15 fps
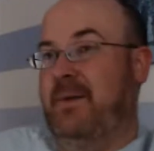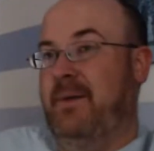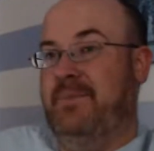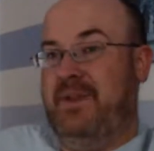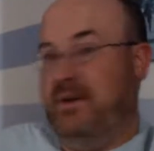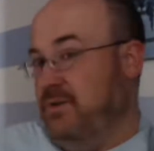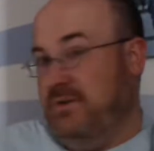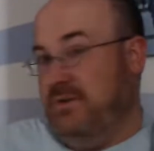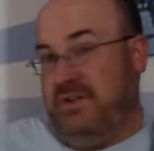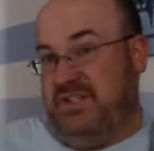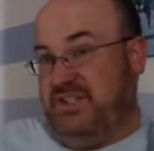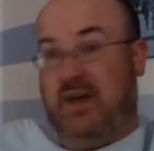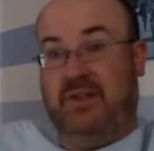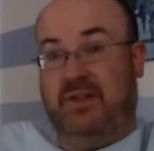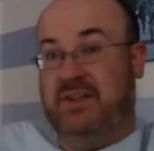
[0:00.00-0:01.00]
They're doing a
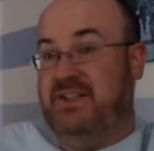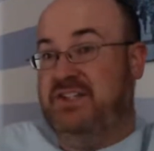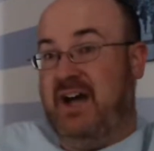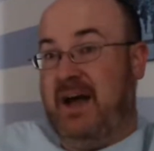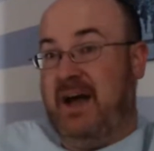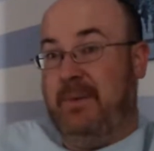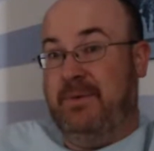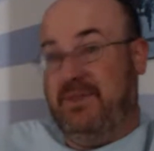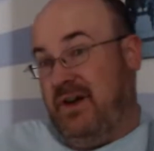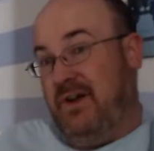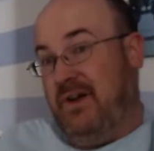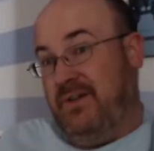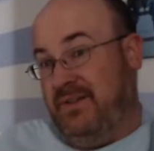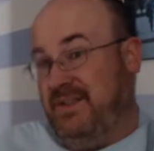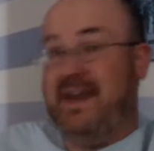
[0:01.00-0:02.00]
solid job with
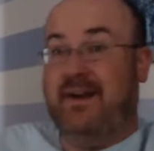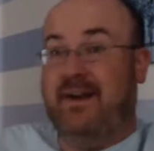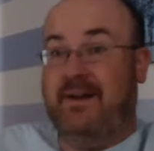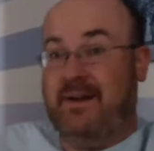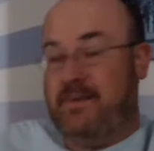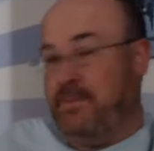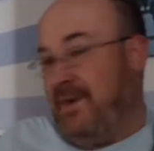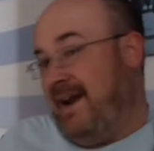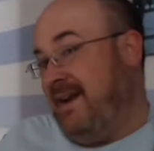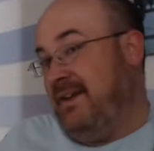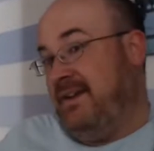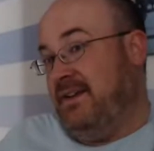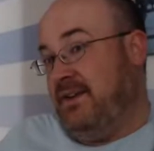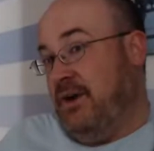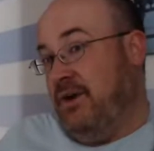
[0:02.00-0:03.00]
Colin Garrett and Brandon
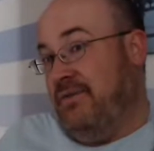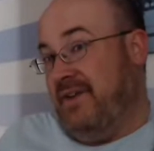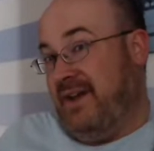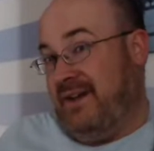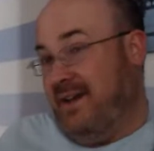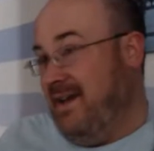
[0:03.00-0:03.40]
Godovic.